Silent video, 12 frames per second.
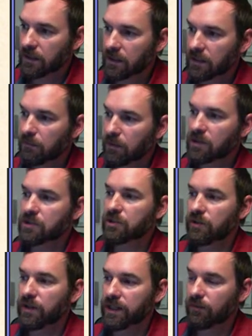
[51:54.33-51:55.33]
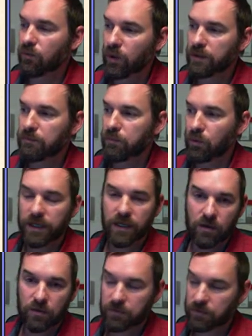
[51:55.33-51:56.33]
in Murders Creek of
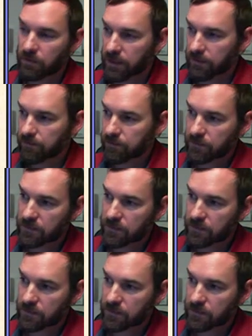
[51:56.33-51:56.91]
1.03.